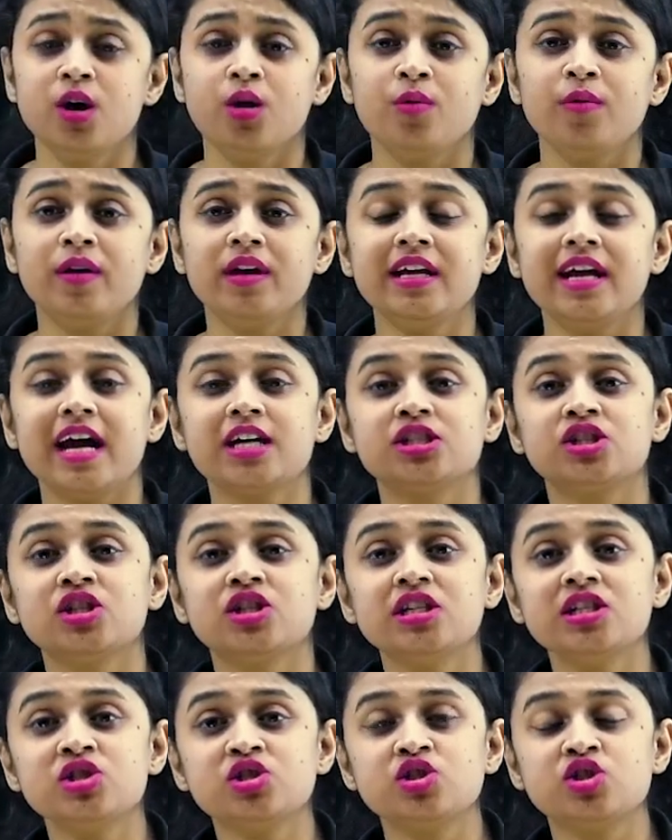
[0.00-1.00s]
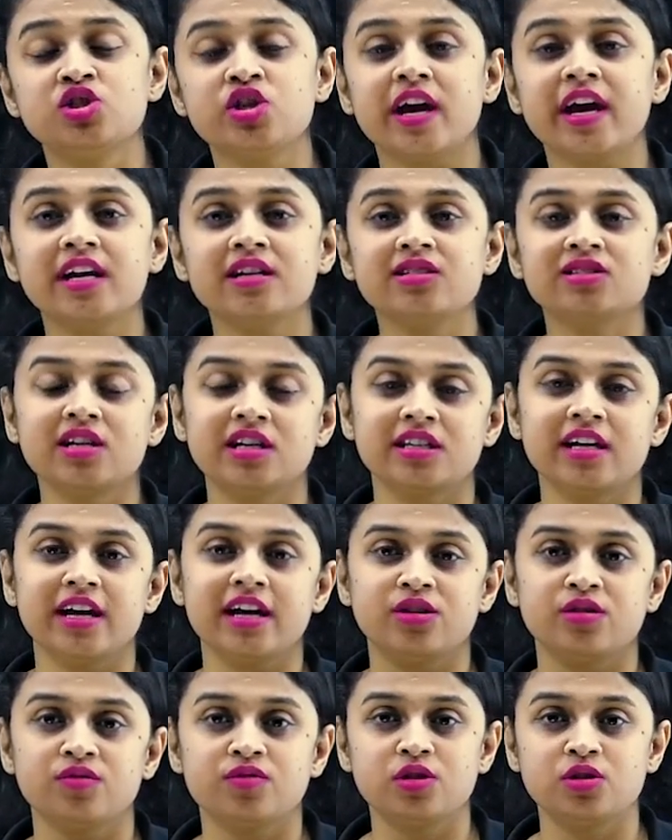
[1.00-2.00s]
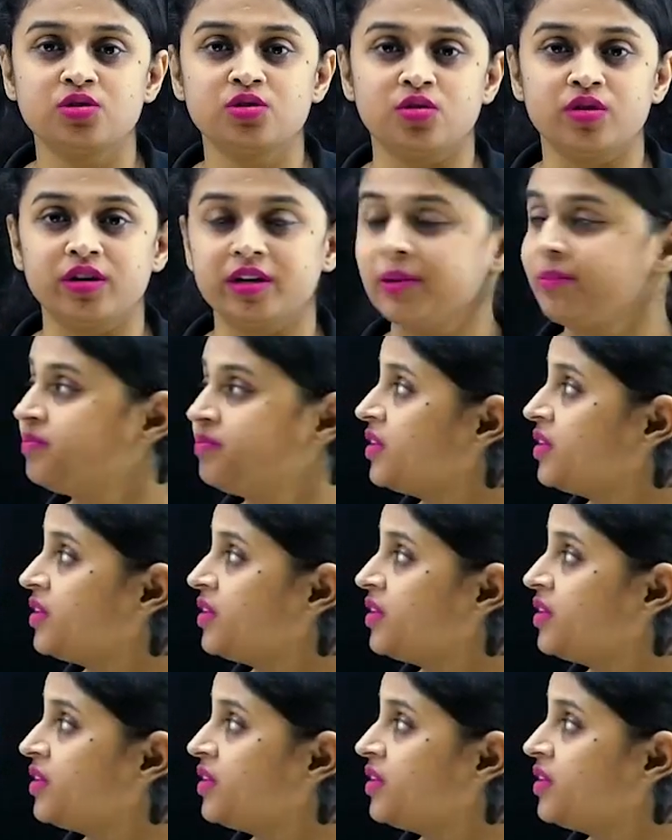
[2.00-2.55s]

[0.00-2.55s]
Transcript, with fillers: when he actually changed at the end of the story.